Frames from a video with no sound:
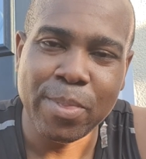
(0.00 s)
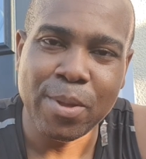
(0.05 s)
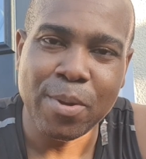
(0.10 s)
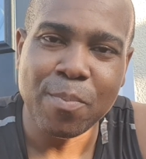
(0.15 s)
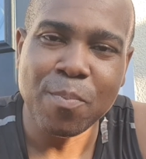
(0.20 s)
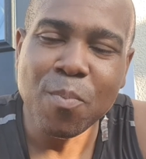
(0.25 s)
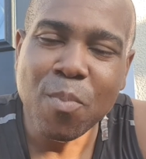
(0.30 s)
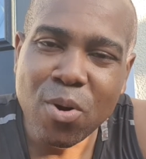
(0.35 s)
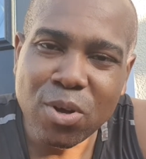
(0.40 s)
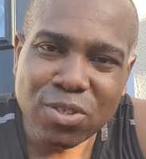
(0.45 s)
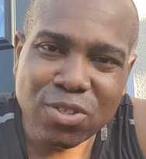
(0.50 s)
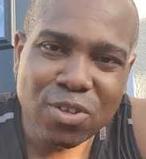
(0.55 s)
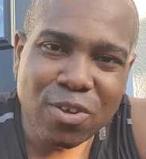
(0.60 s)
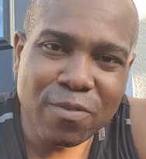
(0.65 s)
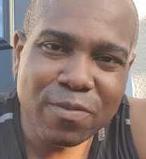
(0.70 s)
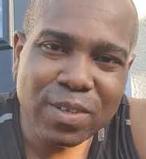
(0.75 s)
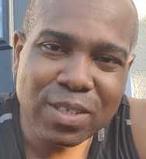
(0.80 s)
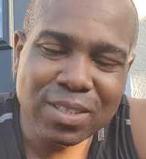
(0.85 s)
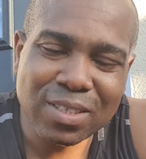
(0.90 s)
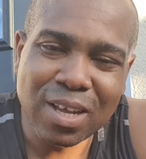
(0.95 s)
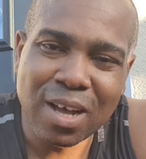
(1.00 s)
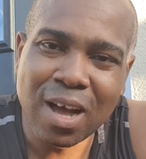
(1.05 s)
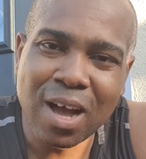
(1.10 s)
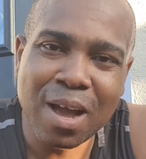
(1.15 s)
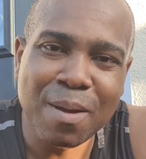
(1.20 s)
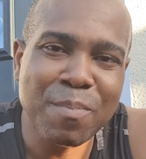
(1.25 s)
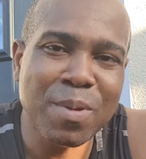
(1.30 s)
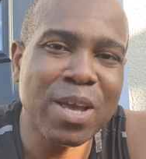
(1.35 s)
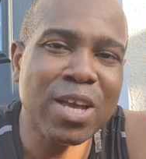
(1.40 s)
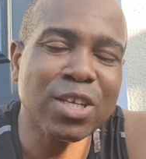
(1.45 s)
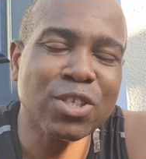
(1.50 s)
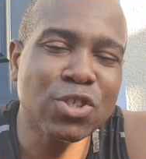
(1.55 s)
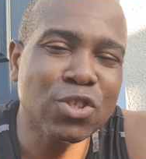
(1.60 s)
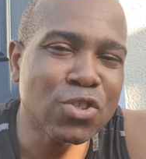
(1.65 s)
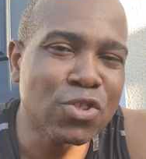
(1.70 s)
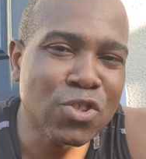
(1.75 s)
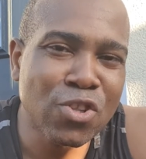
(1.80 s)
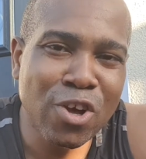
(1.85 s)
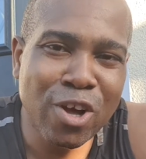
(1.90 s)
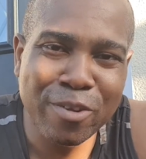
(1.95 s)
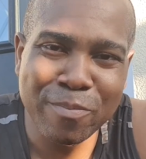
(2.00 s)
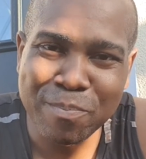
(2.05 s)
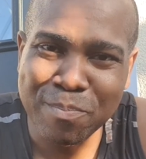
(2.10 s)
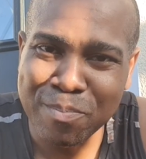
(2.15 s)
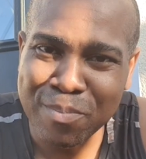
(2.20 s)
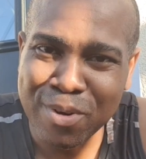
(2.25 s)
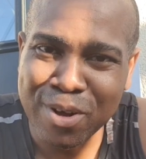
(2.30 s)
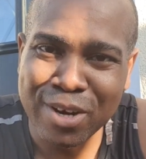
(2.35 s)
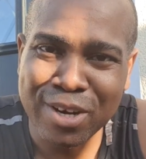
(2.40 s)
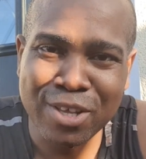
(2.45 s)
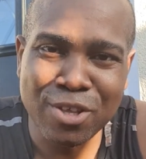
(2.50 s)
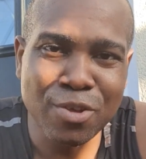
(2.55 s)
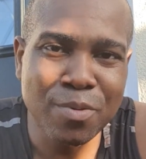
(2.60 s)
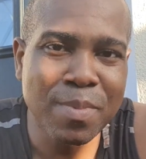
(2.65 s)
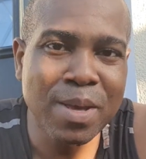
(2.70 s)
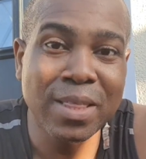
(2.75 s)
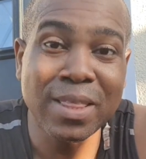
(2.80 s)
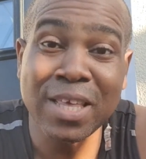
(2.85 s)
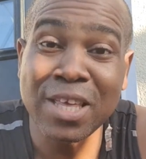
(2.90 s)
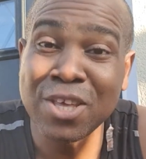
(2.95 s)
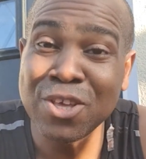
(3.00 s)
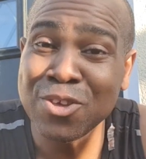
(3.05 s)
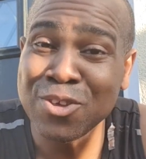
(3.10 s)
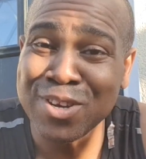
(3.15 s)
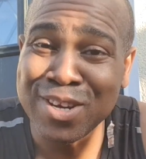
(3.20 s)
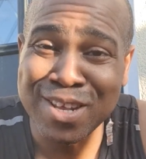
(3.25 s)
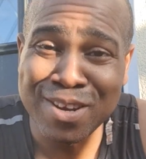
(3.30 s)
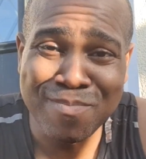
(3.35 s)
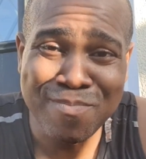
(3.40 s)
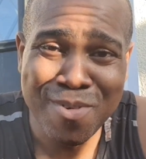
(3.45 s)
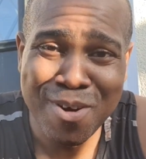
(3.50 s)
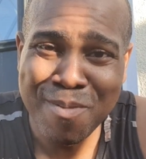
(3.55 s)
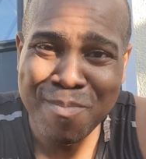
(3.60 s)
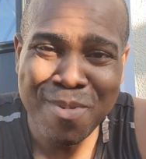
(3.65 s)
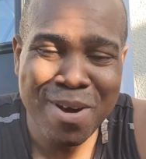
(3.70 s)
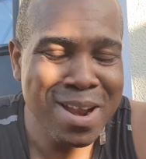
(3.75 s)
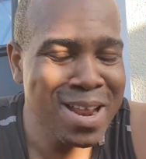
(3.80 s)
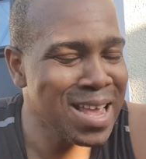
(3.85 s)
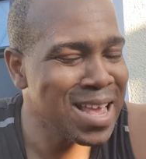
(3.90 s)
Most of the time it's not money. You may think you need more money.